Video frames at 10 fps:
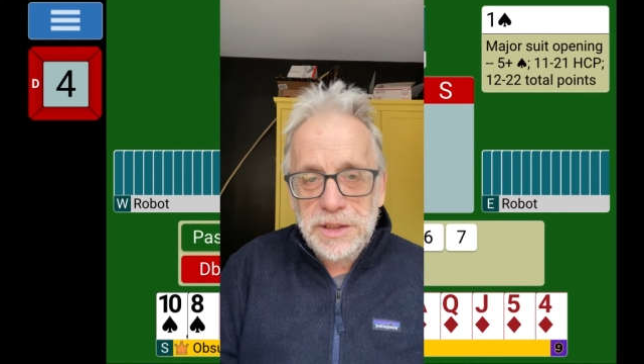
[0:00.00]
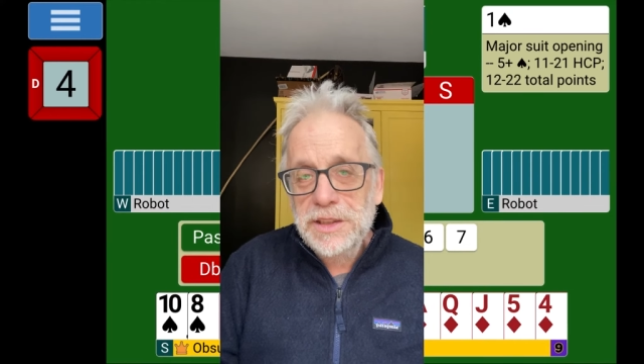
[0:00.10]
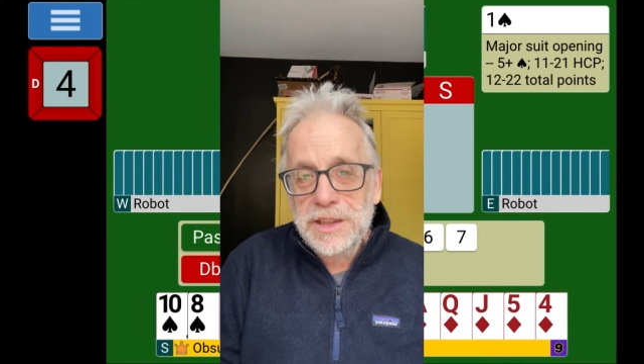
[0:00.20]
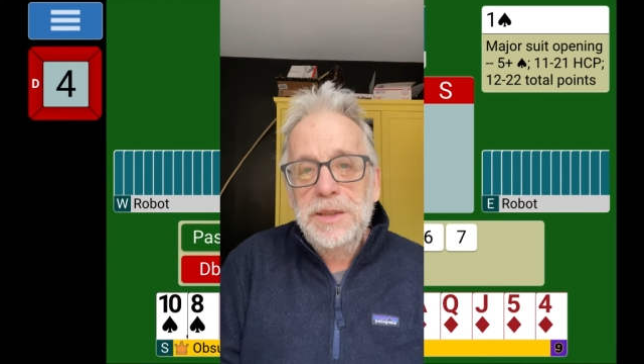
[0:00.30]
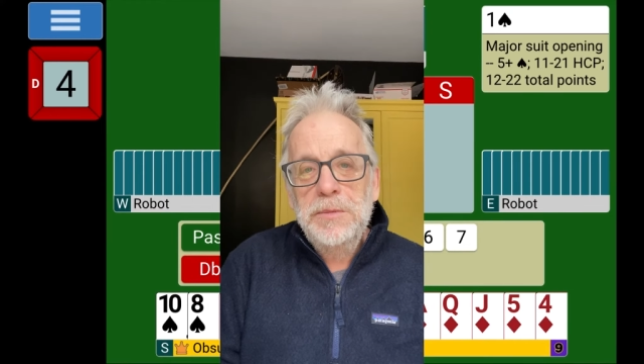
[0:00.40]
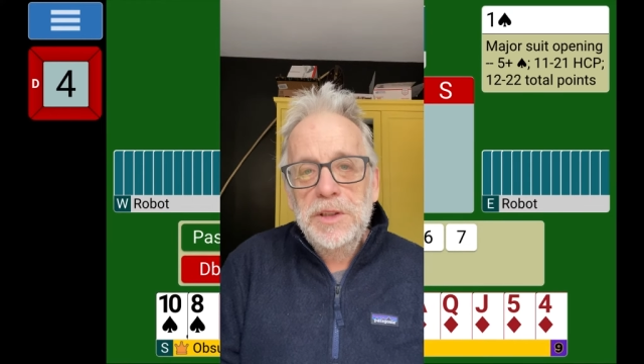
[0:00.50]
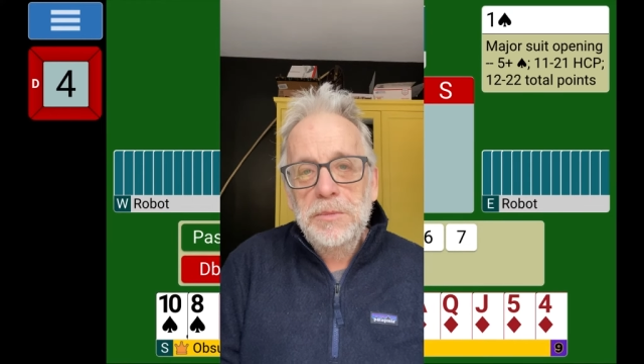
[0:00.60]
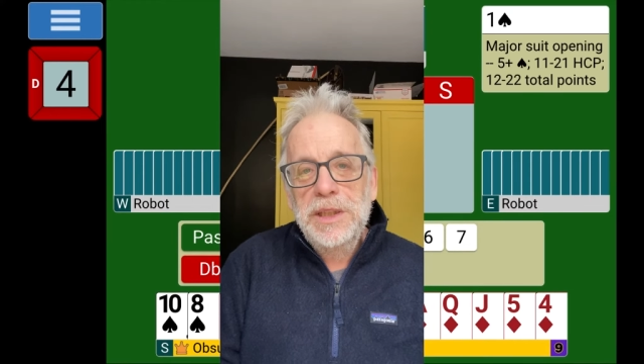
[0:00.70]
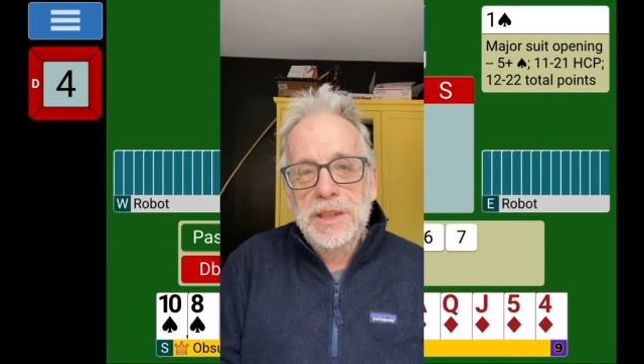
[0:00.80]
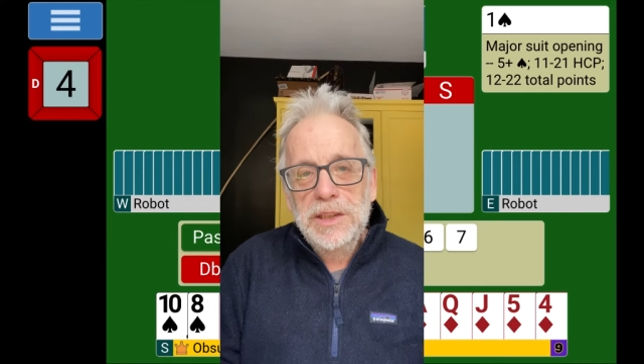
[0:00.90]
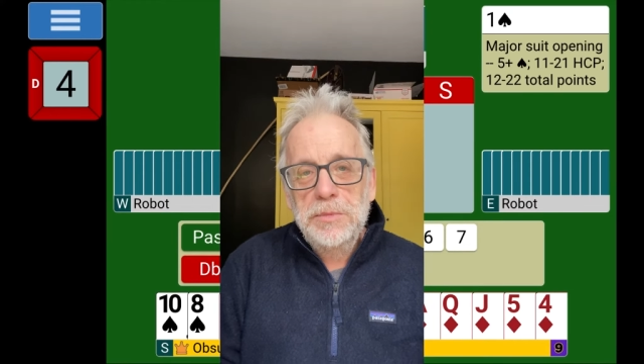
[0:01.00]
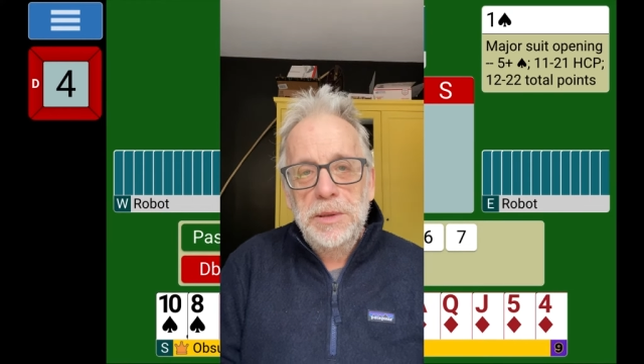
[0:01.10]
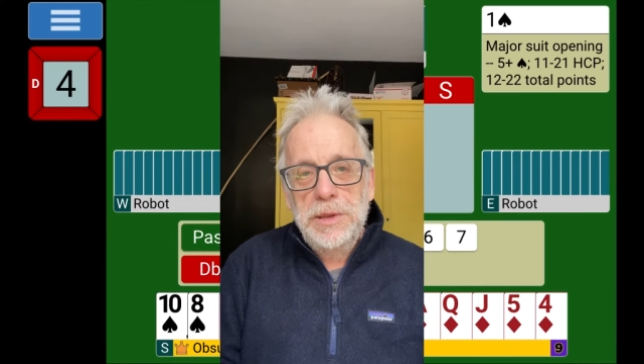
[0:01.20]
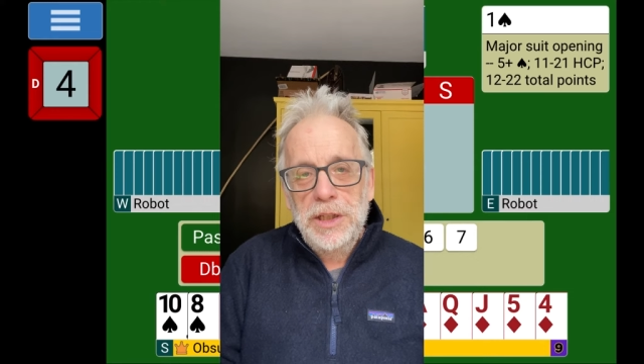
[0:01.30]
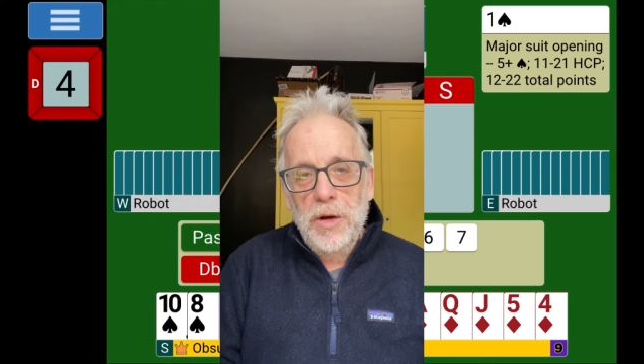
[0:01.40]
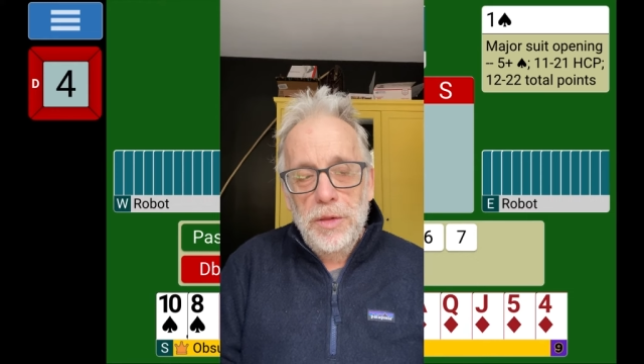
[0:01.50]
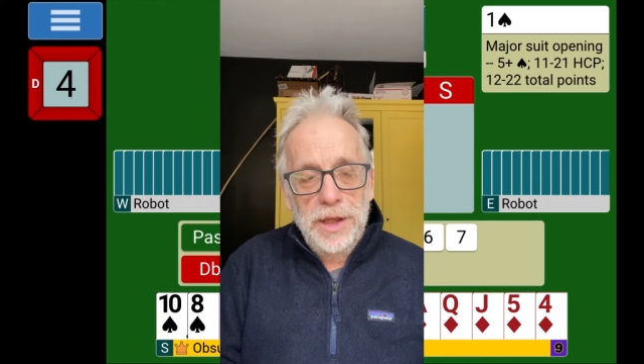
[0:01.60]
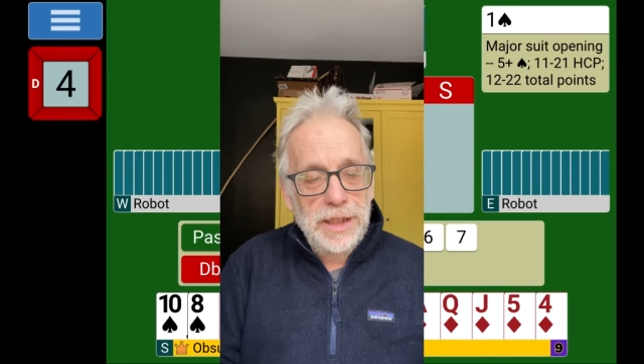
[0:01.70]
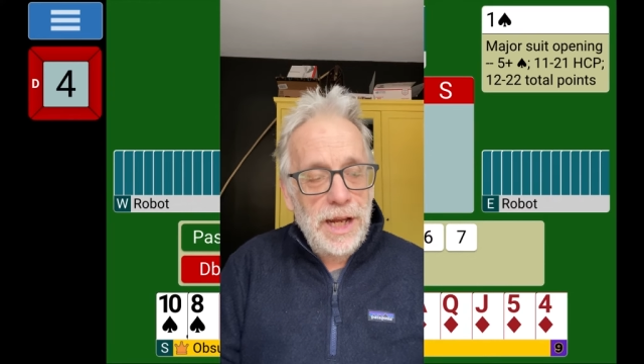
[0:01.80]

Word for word: It seems to be this BBO thing.